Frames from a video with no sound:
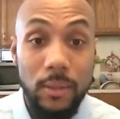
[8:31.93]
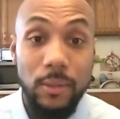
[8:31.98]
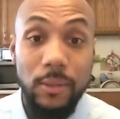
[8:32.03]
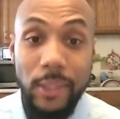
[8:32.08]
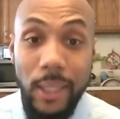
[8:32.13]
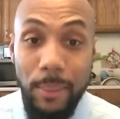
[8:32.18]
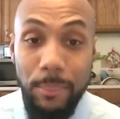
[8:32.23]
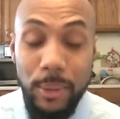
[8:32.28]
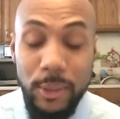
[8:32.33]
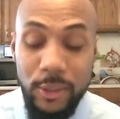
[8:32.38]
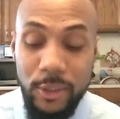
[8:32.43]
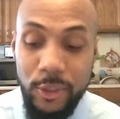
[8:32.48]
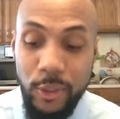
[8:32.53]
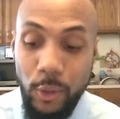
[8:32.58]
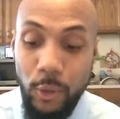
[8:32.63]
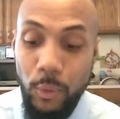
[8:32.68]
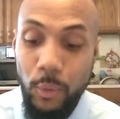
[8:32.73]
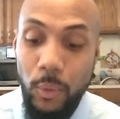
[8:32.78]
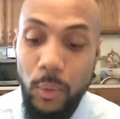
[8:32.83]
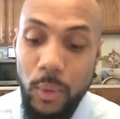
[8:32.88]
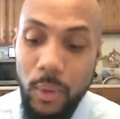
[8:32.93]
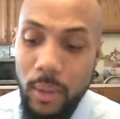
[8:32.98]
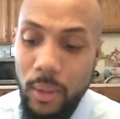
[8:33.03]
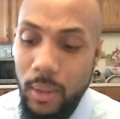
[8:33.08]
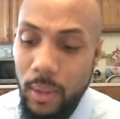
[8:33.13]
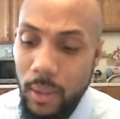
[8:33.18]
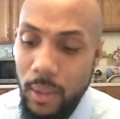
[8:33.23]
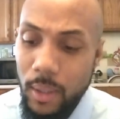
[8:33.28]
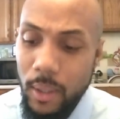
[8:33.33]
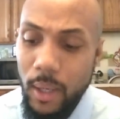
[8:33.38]
Number two,
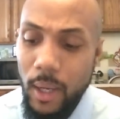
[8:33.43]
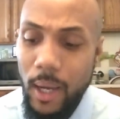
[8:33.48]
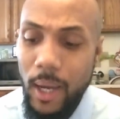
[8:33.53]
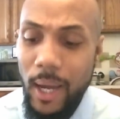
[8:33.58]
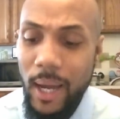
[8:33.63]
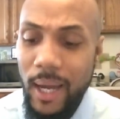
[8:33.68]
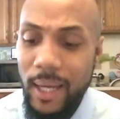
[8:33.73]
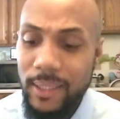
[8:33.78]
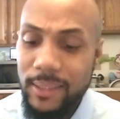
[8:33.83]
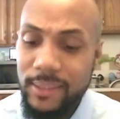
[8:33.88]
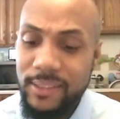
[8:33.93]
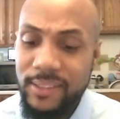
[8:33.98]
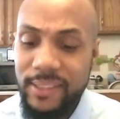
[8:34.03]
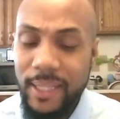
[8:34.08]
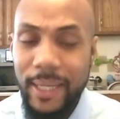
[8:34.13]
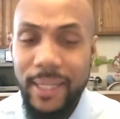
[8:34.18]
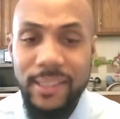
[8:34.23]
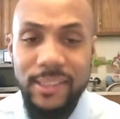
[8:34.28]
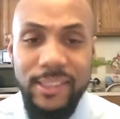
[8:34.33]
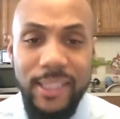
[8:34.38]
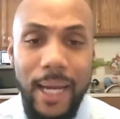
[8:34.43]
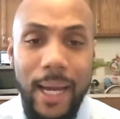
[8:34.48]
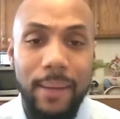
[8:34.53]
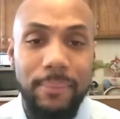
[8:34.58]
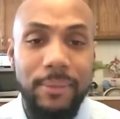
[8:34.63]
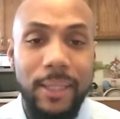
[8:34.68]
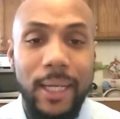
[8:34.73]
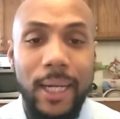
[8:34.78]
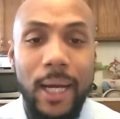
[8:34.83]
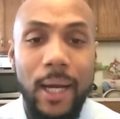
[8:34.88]
the second
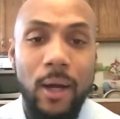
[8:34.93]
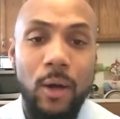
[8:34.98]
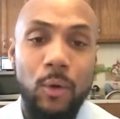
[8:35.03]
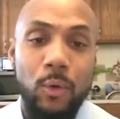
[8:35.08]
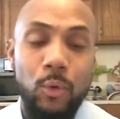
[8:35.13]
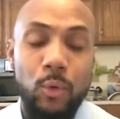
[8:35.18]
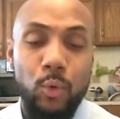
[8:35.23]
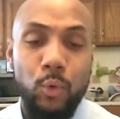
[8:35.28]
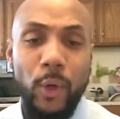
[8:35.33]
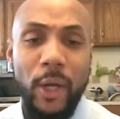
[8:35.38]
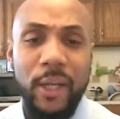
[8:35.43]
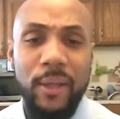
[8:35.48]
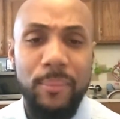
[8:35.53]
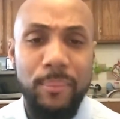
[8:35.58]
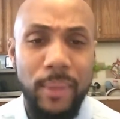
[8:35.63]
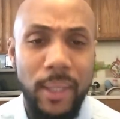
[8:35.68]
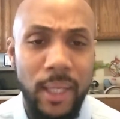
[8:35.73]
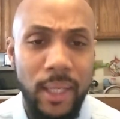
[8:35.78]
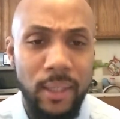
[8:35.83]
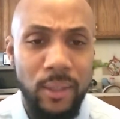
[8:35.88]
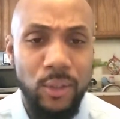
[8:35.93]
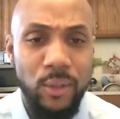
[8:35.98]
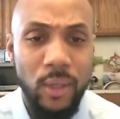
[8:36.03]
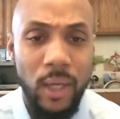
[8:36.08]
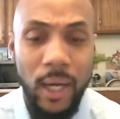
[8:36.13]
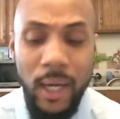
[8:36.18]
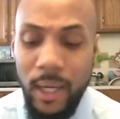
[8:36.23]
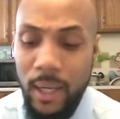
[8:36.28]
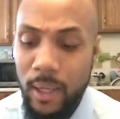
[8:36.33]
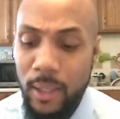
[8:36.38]
job that I'll recommend
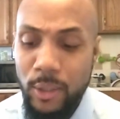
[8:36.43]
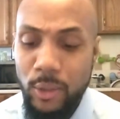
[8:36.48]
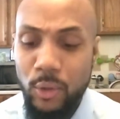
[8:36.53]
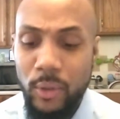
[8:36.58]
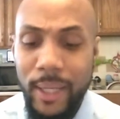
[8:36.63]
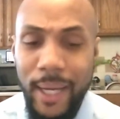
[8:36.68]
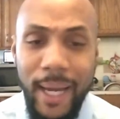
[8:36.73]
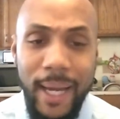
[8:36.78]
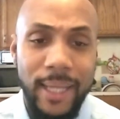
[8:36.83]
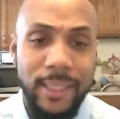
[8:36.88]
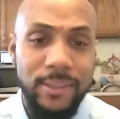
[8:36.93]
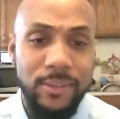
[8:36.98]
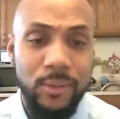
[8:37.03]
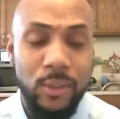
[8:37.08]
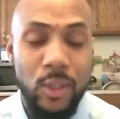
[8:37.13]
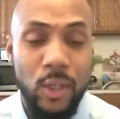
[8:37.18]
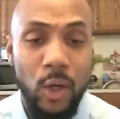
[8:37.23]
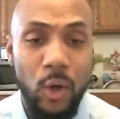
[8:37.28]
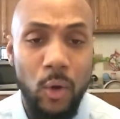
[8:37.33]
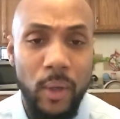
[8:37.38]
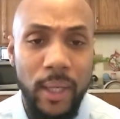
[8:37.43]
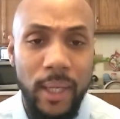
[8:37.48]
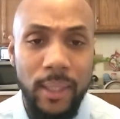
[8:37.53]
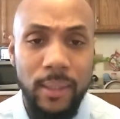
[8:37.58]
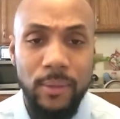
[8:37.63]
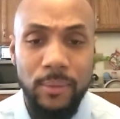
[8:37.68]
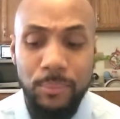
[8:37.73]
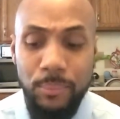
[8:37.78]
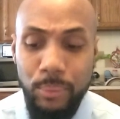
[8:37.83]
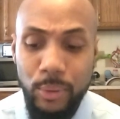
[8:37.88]
you guys to go ahead
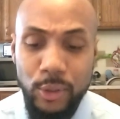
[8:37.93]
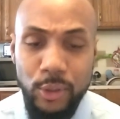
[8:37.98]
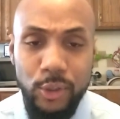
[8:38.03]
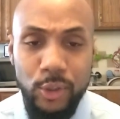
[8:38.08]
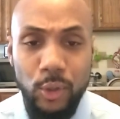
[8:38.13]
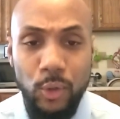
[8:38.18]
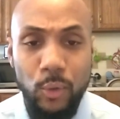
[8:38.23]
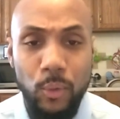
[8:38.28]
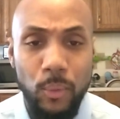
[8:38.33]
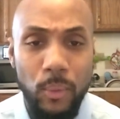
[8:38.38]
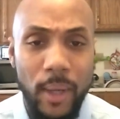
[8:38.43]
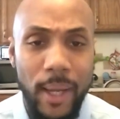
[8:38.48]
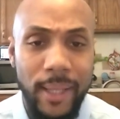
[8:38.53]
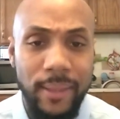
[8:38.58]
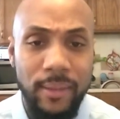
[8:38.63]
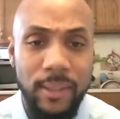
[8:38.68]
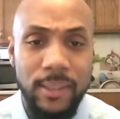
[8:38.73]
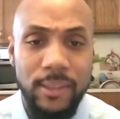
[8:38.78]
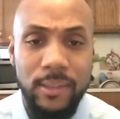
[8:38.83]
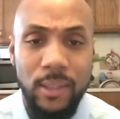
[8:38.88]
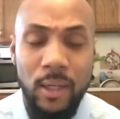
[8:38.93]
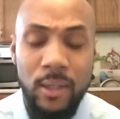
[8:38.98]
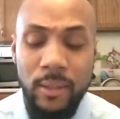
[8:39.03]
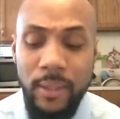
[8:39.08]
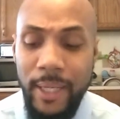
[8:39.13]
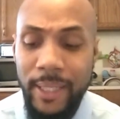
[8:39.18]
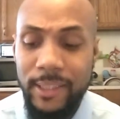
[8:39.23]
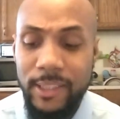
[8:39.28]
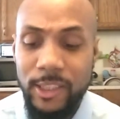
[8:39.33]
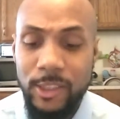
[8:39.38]
and pursue at
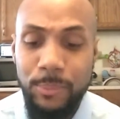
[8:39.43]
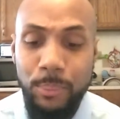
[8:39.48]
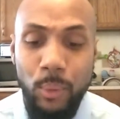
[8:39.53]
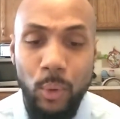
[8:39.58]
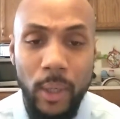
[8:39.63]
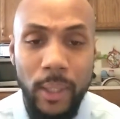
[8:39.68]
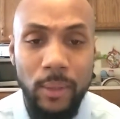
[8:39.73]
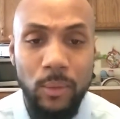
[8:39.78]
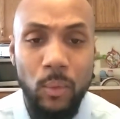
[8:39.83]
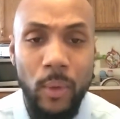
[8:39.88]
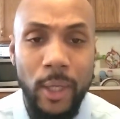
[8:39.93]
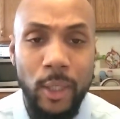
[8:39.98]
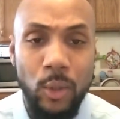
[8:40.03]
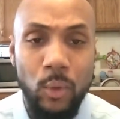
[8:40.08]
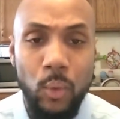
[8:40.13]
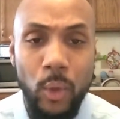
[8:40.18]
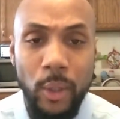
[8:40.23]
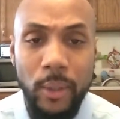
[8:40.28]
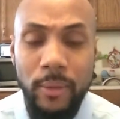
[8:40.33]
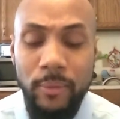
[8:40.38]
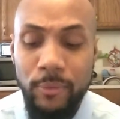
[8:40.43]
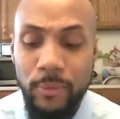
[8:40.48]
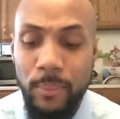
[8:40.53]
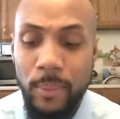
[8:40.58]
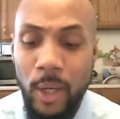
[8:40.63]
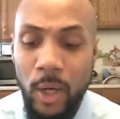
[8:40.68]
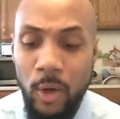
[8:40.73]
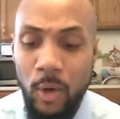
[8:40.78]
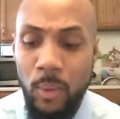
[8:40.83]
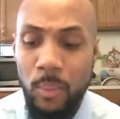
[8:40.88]
this point while you're working from
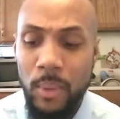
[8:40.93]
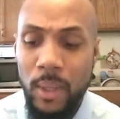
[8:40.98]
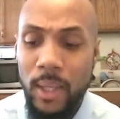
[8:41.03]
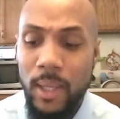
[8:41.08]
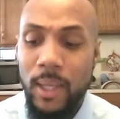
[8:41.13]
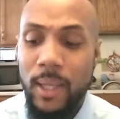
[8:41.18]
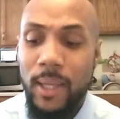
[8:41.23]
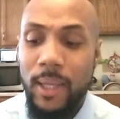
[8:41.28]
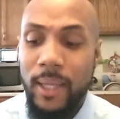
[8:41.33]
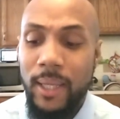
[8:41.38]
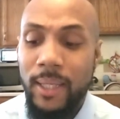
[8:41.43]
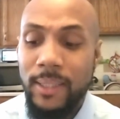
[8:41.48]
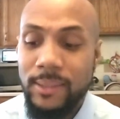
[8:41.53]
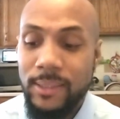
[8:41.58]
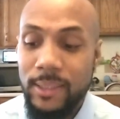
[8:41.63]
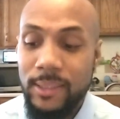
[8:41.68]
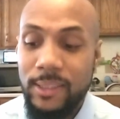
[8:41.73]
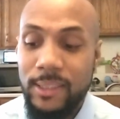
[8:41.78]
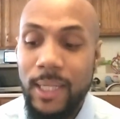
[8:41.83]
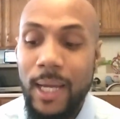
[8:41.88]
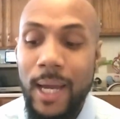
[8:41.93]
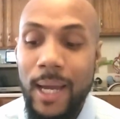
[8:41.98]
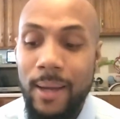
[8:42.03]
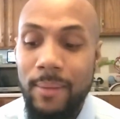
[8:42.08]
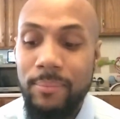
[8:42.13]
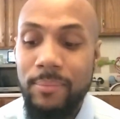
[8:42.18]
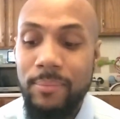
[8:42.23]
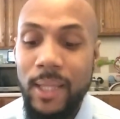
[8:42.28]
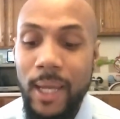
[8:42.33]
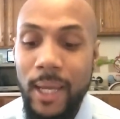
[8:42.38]
home is a
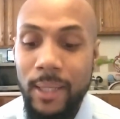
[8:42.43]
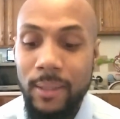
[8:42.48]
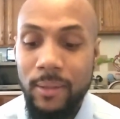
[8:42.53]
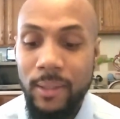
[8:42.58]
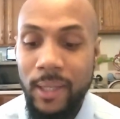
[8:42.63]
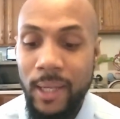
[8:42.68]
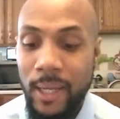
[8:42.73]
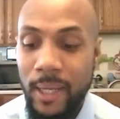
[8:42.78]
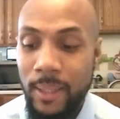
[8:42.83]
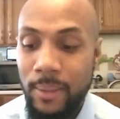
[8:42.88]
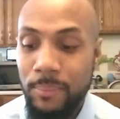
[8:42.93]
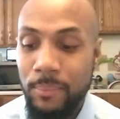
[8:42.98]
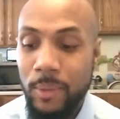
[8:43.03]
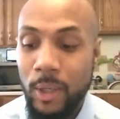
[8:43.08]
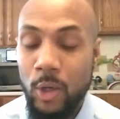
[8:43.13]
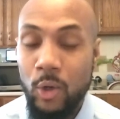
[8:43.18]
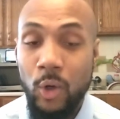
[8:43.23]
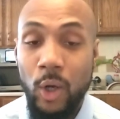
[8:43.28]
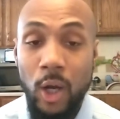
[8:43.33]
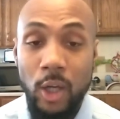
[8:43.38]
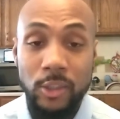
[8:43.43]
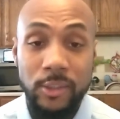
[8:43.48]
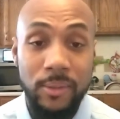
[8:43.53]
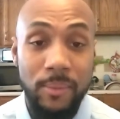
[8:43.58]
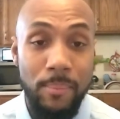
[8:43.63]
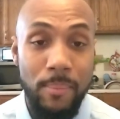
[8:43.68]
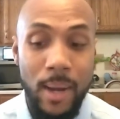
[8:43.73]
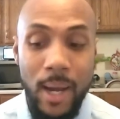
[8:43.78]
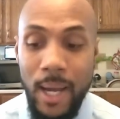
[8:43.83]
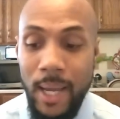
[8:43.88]
job that came across
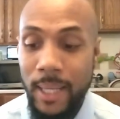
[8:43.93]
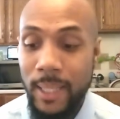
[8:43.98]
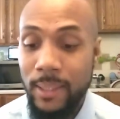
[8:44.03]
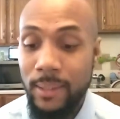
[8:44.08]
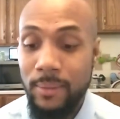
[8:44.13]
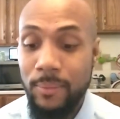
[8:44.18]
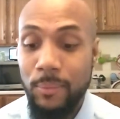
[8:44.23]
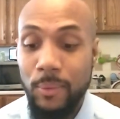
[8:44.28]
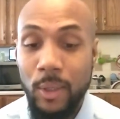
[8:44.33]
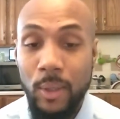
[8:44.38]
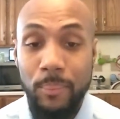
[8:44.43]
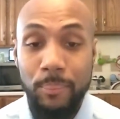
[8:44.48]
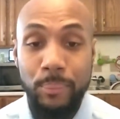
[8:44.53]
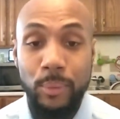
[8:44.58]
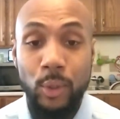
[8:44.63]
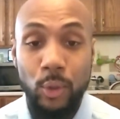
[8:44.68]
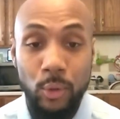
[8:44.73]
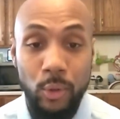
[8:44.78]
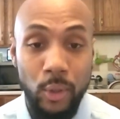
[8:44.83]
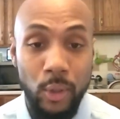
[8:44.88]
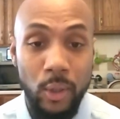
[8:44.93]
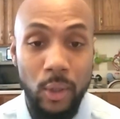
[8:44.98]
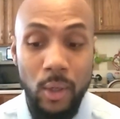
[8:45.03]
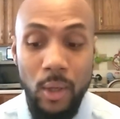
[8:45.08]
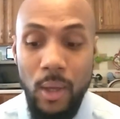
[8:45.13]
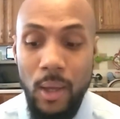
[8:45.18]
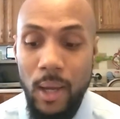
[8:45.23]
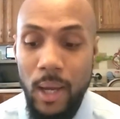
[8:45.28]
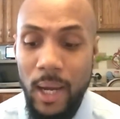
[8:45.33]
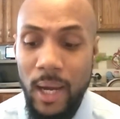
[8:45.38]
my computer,
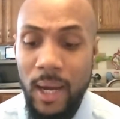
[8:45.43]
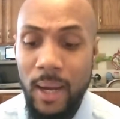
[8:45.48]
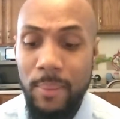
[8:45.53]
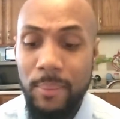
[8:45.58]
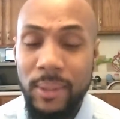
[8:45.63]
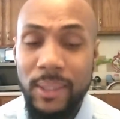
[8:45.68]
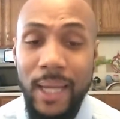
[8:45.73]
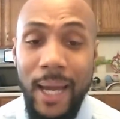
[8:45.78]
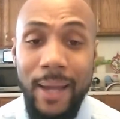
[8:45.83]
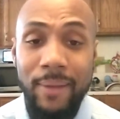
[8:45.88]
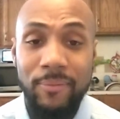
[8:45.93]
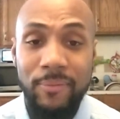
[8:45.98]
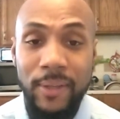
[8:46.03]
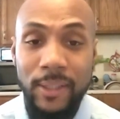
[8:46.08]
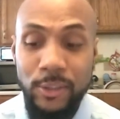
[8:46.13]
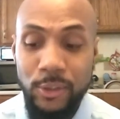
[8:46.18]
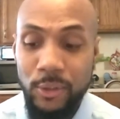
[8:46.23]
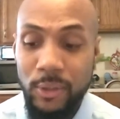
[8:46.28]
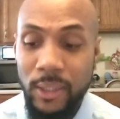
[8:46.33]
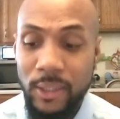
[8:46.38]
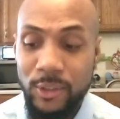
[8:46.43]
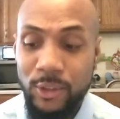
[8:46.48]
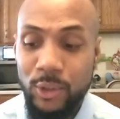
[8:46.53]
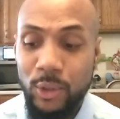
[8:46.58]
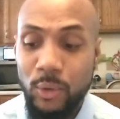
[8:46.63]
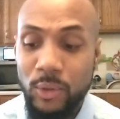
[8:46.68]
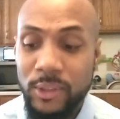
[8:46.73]
and I ventured into.